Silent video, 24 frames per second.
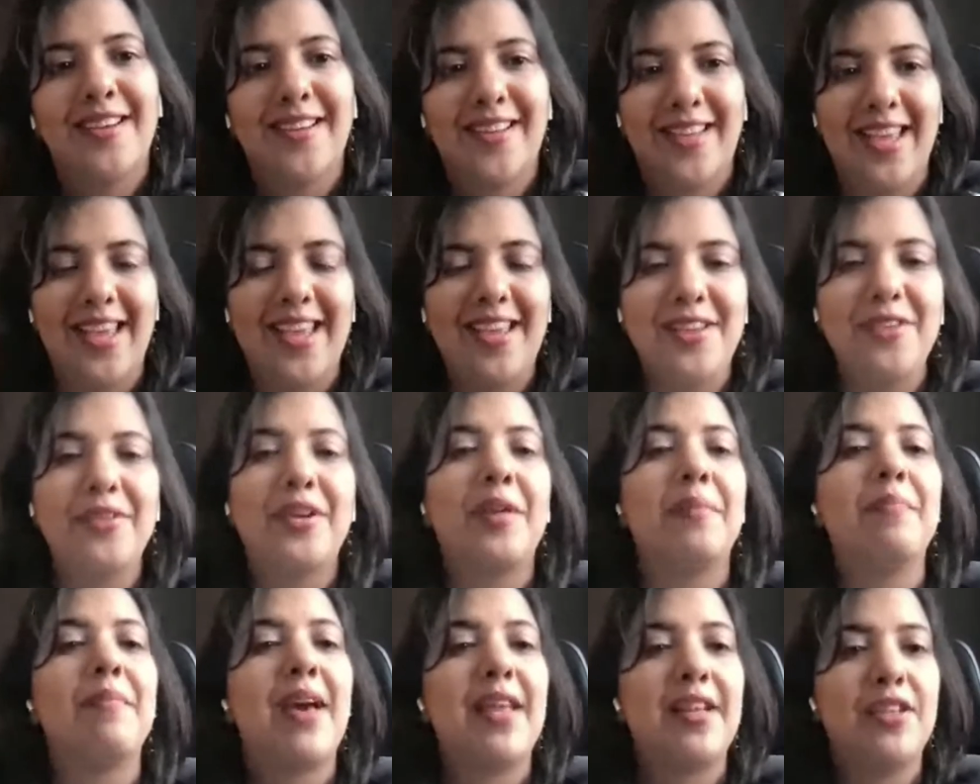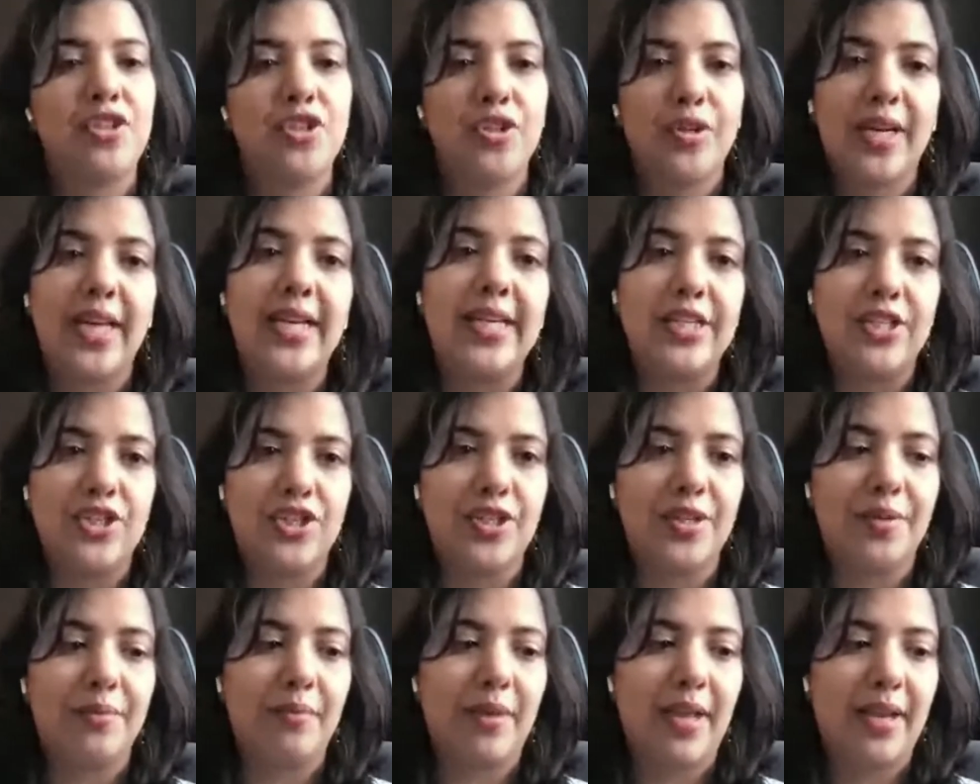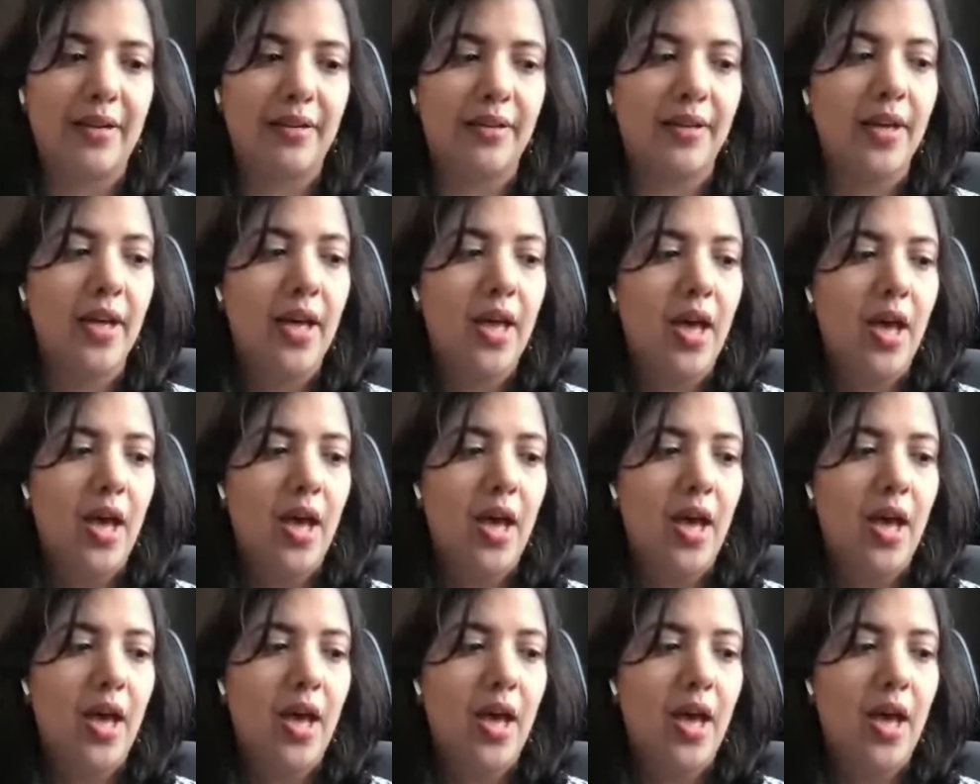Okay, you can manage your condition better.